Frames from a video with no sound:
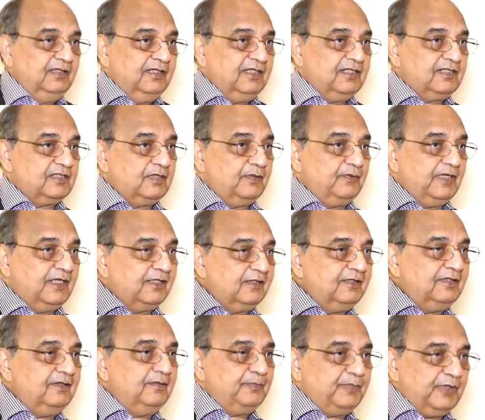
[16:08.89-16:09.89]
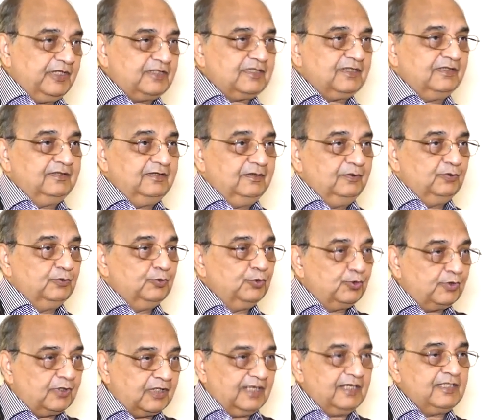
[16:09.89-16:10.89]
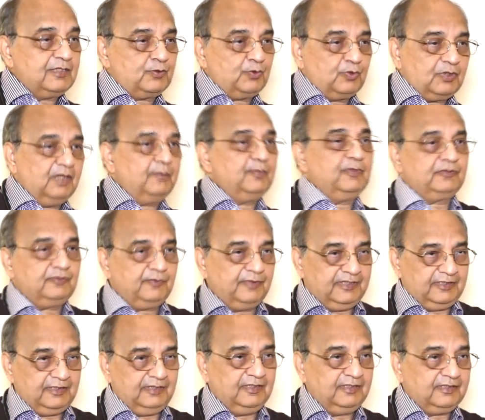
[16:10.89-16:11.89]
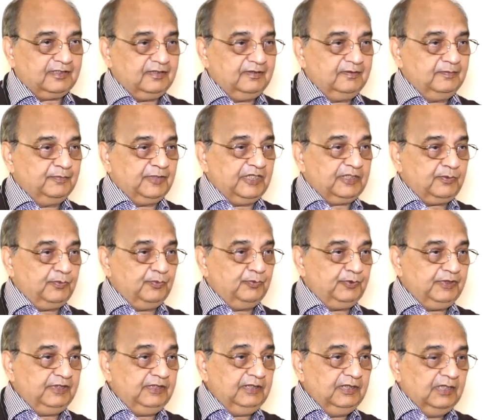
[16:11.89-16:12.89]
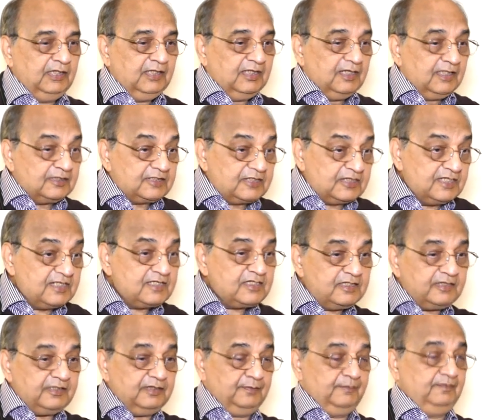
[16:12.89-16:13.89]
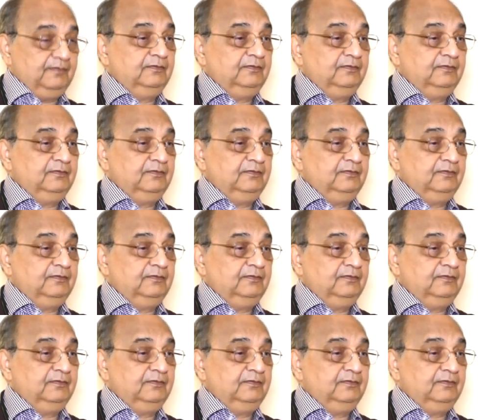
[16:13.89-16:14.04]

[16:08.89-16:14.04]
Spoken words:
It is the patient who tries to come off the ventilator, but we assist him